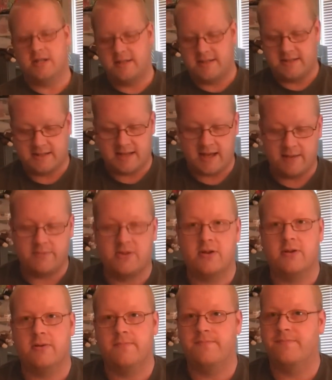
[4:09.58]
Genesis games
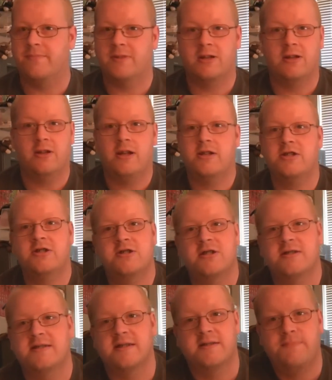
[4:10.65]
here. Collection's
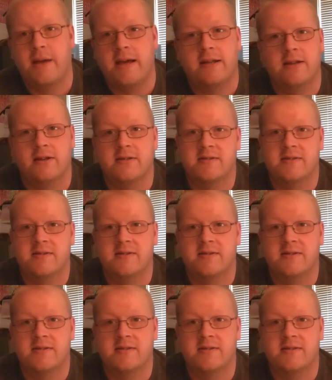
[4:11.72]
just expanding